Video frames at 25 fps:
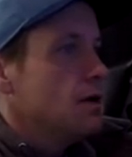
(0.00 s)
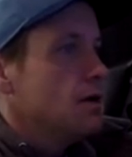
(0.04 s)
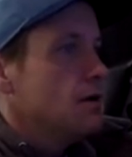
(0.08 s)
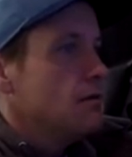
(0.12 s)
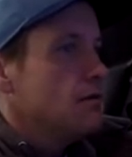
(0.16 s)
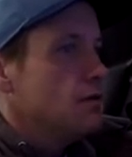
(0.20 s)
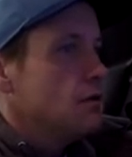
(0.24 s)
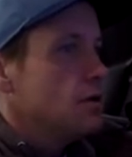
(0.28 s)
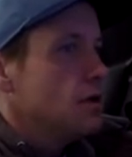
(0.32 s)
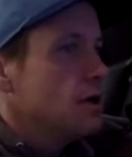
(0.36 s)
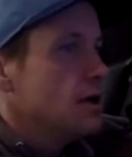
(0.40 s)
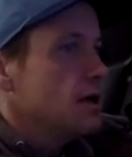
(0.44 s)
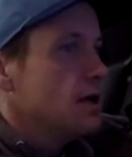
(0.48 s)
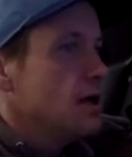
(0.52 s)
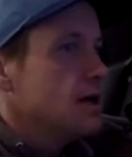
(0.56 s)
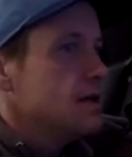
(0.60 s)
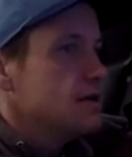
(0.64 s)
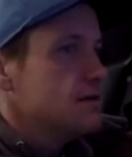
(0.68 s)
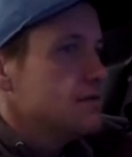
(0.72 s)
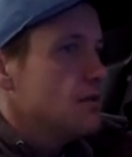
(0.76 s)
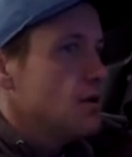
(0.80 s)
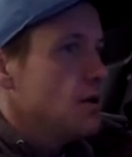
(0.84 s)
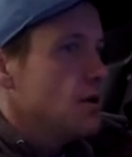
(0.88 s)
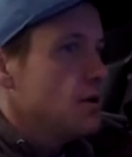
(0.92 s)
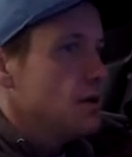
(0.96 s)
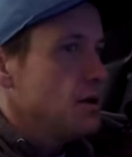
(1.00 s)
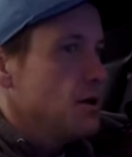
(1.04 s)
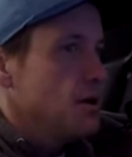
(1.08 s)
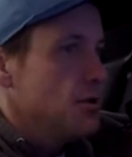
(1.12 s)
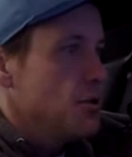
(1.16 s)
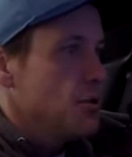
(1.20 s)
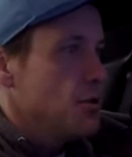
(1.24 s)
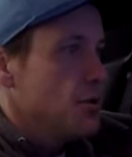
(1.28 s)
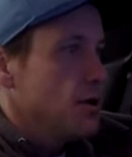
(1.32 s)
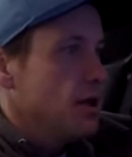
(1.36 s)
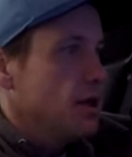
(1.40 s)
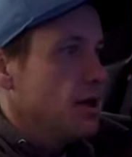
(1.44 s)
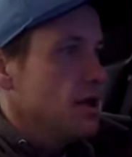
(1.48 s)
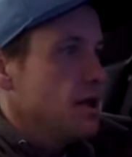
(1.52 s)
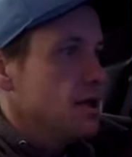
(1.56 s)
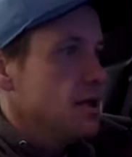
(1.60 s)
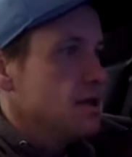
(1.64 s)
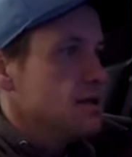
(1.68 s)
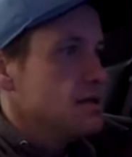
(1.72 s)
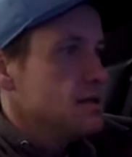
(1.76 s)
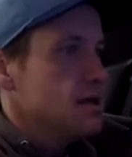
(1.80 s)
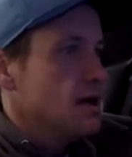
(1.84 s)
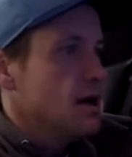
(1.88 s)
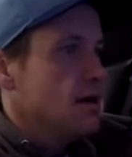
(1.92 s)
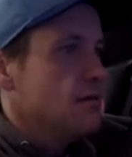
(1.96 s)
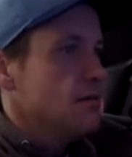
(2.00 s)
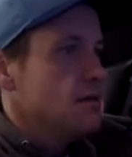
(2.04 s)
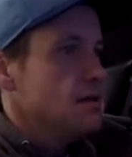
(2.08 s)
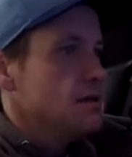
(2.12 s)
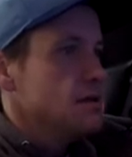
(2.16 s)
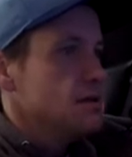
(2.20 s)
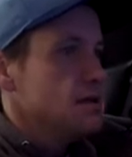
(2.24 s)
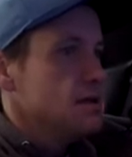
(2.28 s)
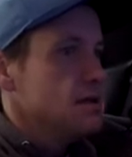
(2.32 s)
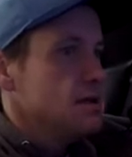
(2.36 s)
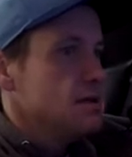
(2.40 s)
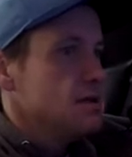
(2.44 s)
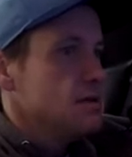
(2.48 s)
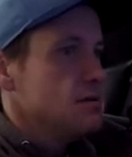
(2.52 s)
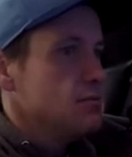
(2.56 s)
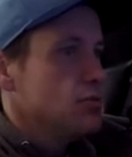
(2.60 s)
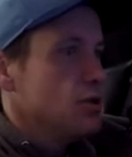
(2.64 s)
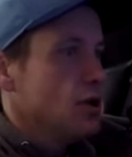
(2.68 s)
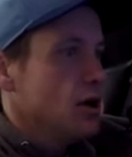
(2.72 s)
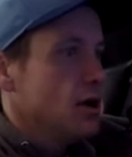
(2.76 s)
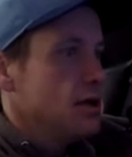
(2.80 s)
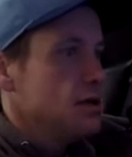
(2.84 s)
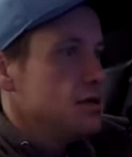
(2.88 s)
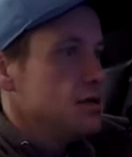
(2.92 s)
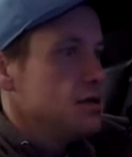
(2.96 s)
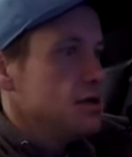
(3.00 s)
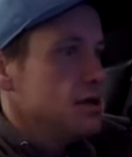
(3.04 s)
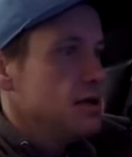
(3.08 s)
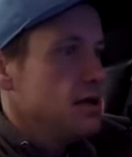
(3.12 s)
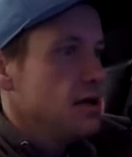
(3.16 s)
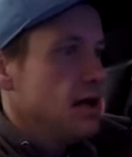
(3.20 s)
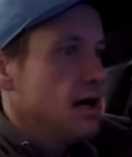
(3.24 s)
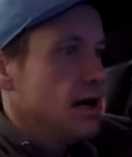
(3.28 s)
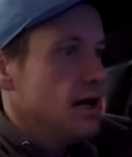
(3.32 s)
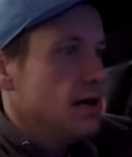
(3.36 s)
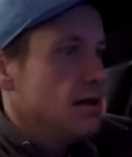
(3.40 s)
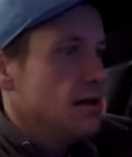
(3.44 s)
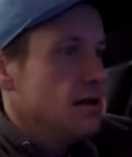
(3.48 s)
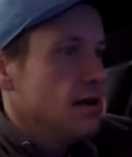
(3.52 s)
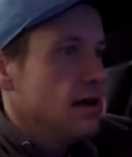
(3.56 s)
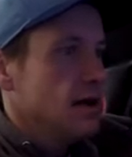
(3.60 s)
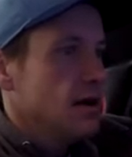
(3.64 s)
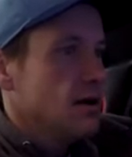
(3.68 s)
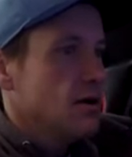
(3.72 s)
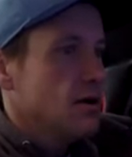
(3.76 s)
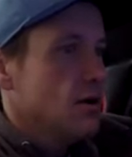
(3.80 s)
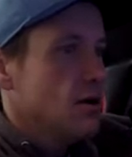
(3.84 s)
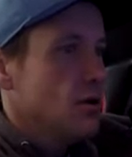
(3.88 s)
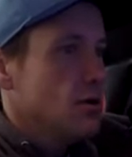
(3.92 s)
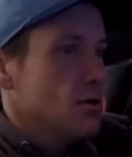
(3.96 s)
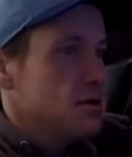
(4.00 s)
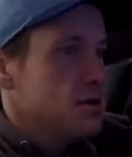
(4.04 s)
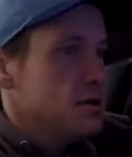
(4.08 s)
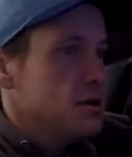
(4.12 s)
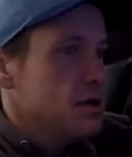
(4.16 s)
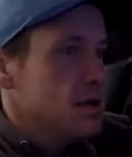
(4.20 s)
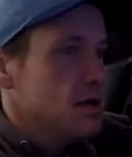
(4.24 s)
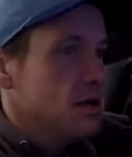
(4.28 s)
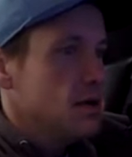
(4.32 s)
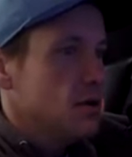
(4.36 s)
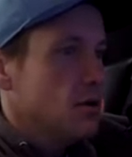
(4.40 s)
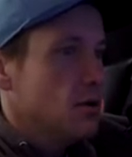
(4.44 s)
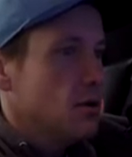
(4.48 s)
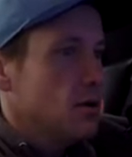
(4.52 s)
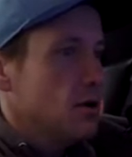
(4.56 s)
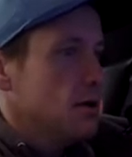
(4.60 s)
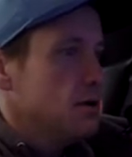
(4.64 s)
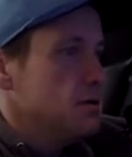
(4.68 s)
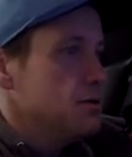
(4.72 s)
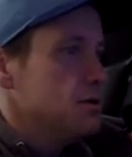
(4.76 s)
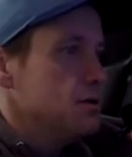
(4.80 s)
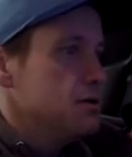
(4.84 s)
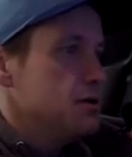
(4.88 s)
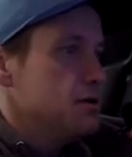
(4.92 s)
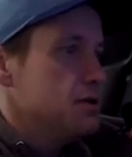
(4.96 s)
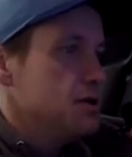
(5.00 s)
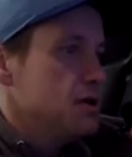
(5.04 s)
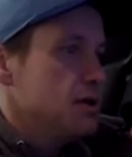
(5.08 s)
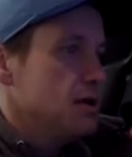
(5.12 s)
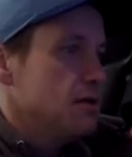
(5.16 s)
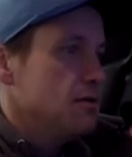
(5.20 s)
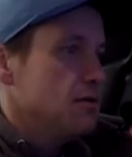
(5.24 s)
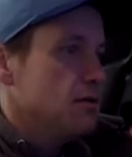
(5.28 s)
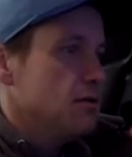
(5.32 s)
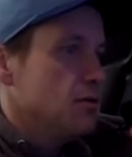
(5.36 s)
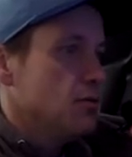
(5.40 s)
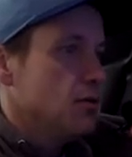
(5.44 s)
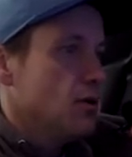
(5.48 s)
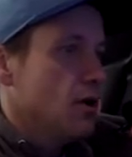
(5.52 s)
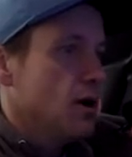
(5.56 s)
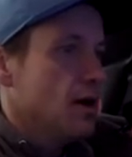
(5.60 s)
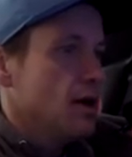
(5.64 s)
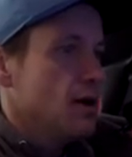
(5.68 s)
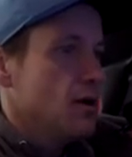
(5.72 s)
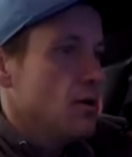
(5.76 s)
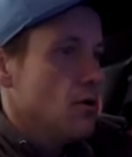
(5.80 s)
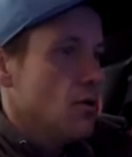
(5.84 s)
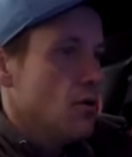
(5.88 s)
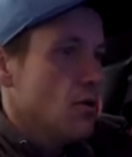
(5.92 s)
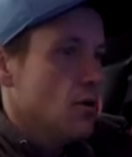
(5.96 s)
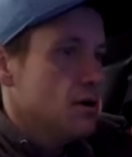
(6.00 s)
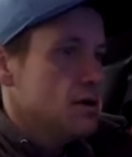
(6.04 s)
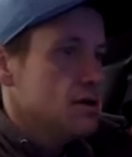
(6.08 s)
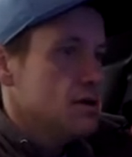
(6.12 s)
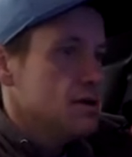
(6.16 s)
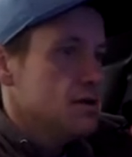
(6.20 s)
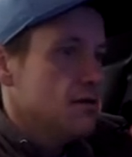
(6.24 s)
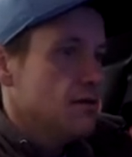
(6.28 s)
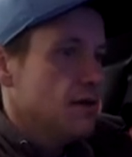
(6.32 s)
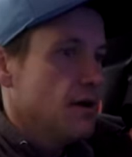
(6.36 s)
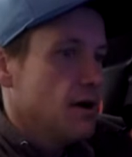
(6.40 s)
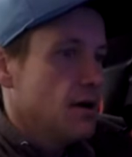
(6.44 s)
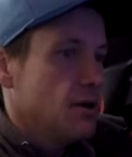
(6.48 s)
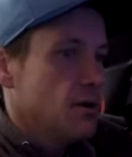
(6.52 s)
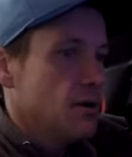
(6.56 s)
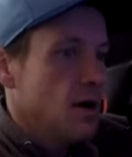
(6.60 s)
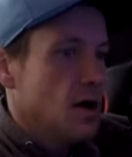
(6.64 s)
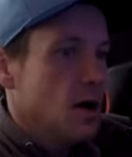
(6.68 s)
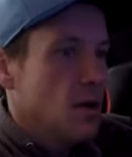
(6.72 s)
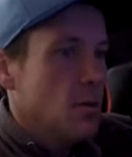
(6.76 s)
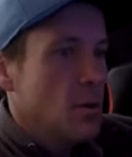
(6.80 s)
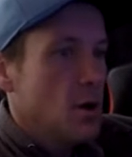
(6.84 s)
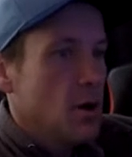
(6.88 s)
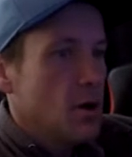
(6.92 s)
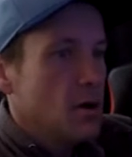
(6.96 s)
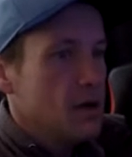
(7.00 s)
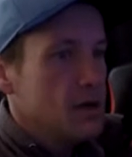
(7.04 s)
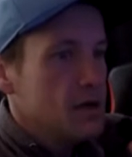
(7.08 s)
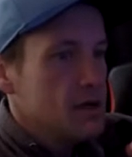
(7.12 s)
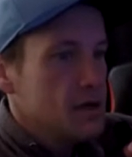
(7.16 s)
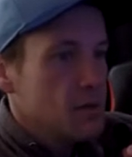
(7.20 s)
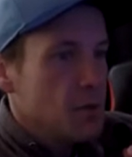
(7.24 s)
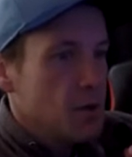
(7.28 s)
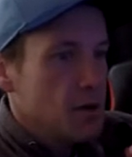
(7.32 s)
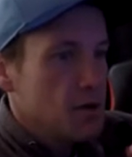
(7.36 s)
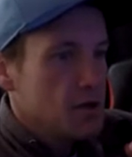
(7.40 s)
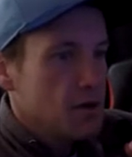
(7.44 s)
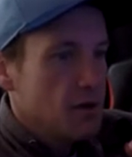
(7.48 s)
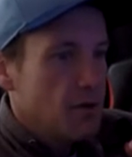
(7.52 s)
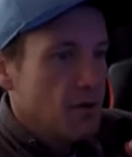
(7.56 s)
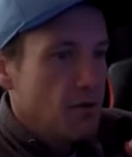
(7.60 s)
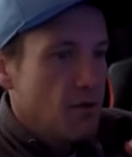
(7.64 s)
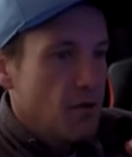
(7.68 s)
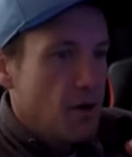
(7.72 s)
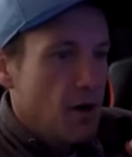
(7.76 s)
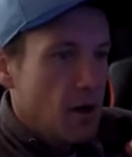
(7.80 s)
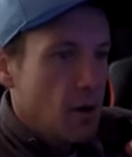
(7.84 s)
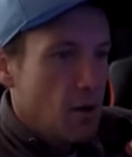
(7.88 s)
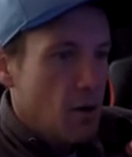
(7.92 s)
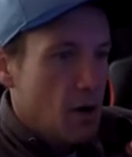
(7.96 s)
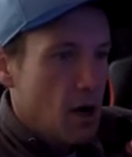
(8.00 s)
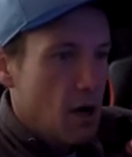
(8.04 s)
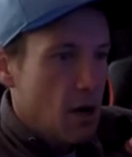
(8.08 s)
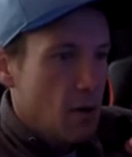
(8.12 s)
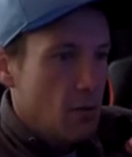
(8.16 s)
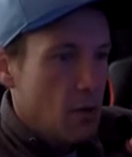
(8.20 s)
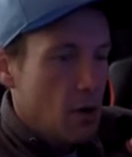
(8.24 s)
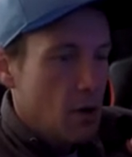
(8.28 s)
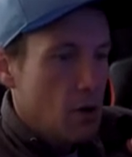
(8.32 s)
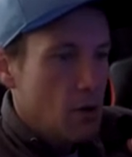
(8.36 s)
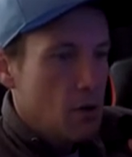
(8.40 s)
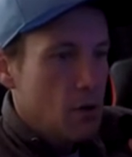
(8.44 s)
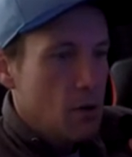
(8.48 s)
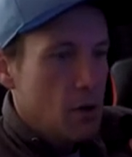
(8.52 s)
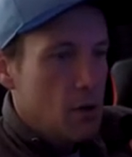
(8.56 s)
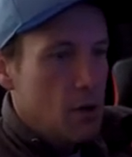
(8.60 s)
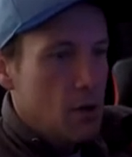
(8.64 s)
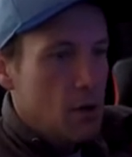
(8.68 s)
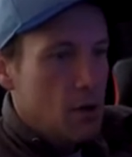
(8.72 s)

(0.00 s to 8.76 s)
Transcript: If you look at asphalt yellow belly, it is obvious it needs a bright gene added like OD in order to achieve the bright orange final combo. And here's a picture of the final combo.